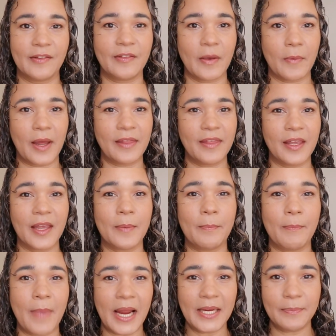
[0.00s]
So I think
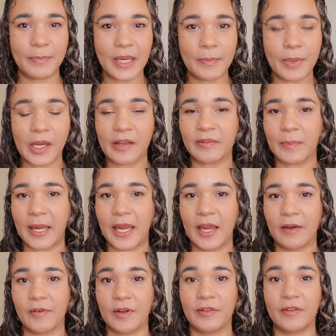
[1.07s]
it might be because my
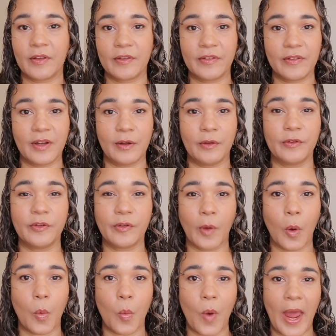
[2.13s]
hair is still
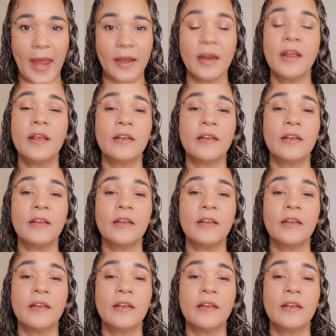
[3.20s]
so wet.